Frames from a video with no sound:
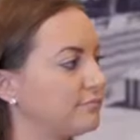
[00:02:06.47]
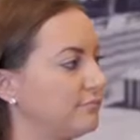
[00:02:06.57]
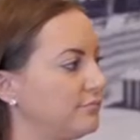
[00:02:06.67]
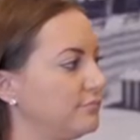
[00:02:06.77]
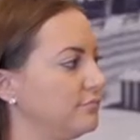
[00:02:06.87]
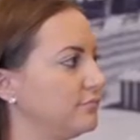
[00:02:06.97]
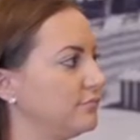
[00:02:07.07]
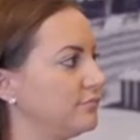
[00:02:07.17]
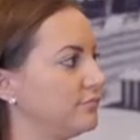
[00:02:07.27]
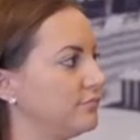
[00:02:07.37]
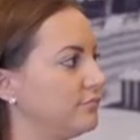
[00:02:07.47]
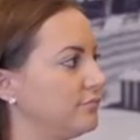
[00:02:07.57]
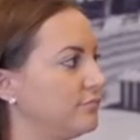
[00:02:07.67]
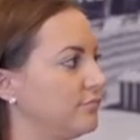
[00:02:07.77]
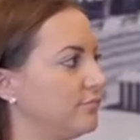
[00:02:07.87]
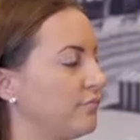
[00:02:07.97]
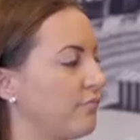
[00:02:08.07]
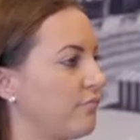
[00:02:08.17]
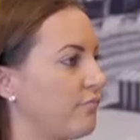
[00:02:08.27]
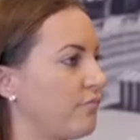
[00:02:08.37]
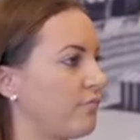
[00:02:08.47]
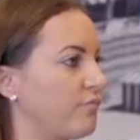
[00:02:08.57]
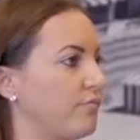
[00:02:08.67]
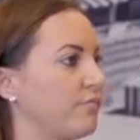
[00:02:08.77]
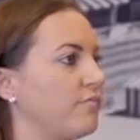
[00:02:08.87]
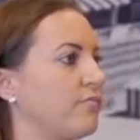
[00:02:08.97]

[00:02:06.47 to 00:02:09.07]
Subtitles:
This person isn't speaking.